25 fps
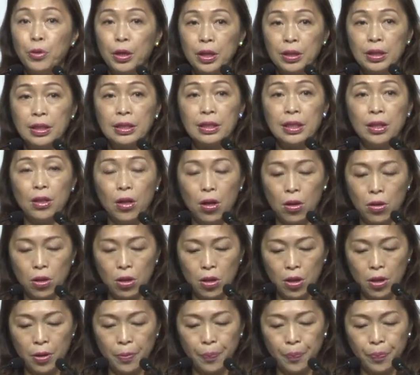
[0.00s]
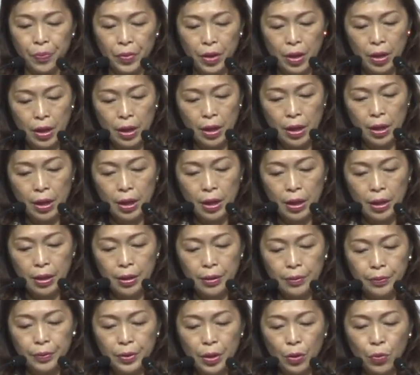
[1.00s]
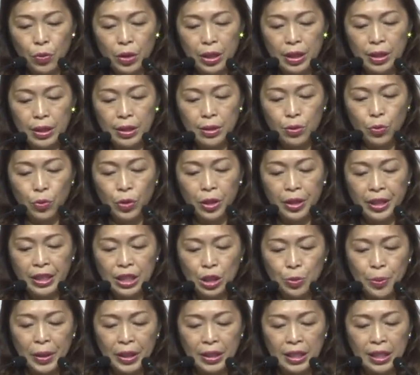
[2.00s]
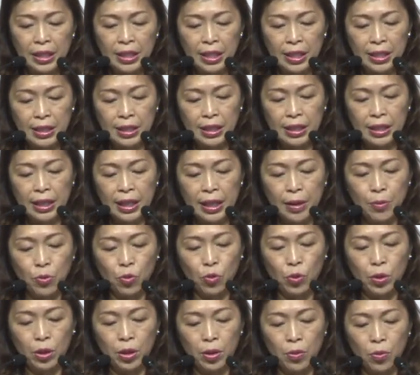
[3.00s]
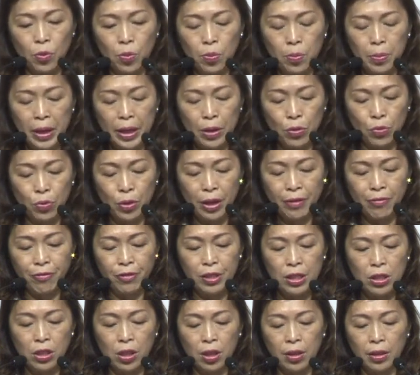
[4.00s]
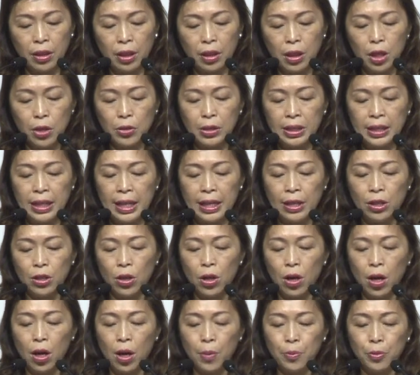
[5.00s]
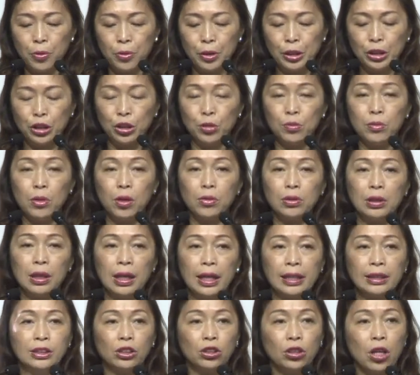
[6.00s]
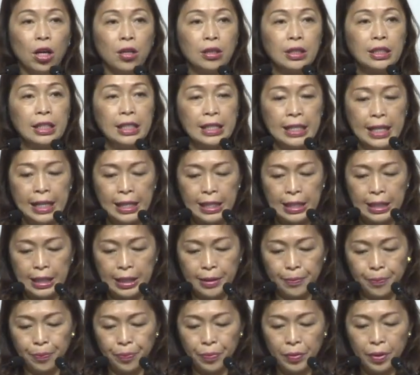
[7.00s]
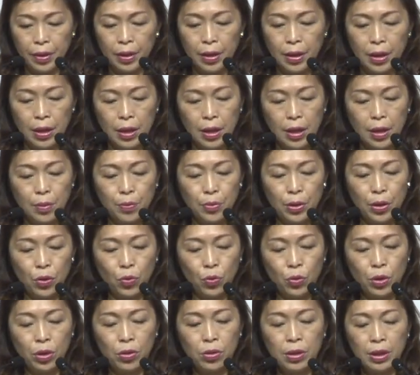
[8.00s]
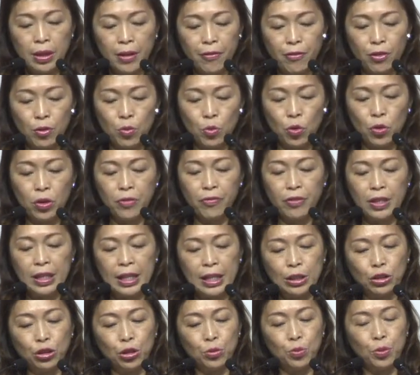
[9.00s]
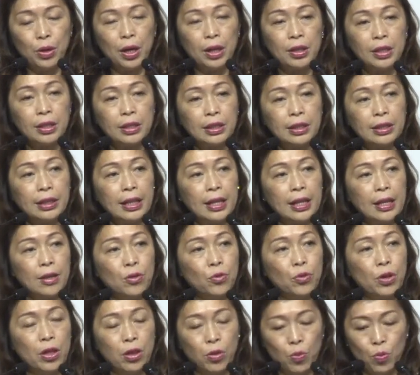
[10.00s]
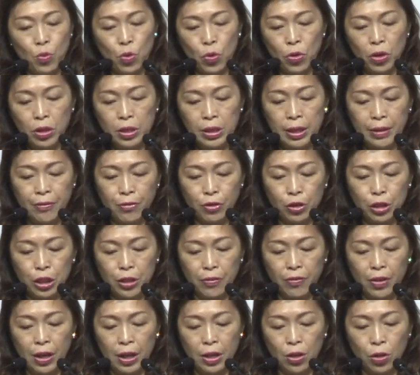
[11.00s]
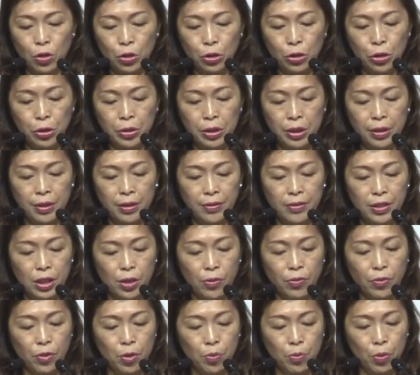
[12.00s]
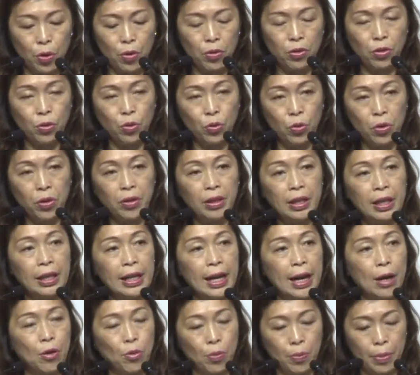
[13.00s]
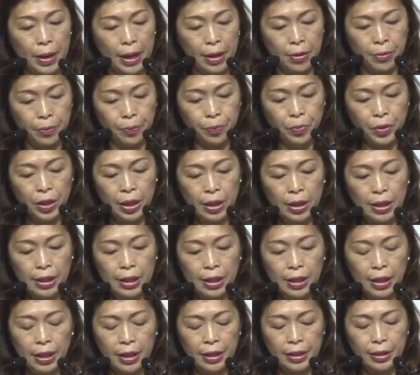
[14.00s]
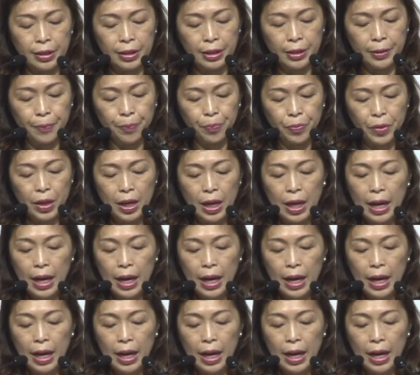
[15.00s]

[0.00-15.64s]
products in Hong Kong. Now, we're expecting that scheme may reference on the closed-ended operation mode like Stock Connect, but will cover more financial products and with more diversified alternatives for both north and outbound clients.